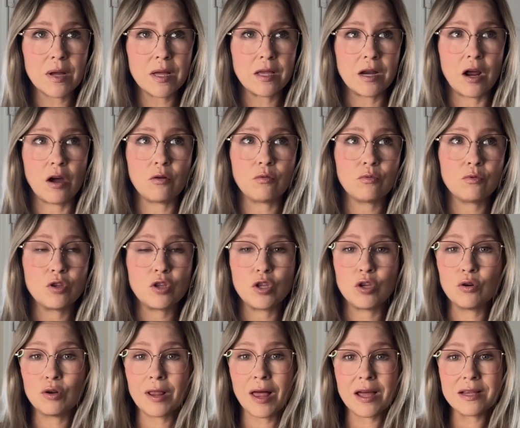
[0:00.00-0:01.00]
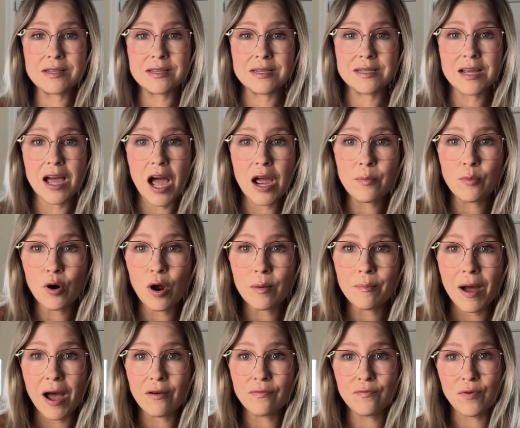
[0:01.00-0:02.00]
utilize the timer on
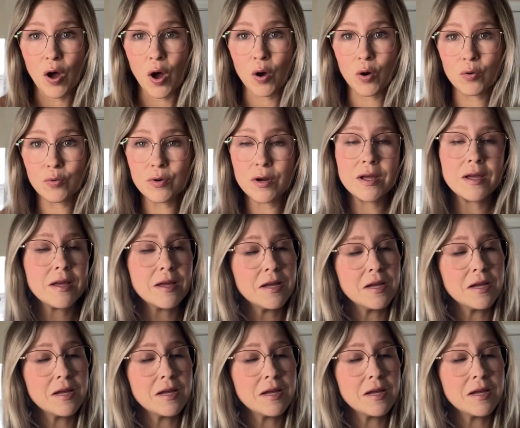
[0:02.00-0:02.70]
my phone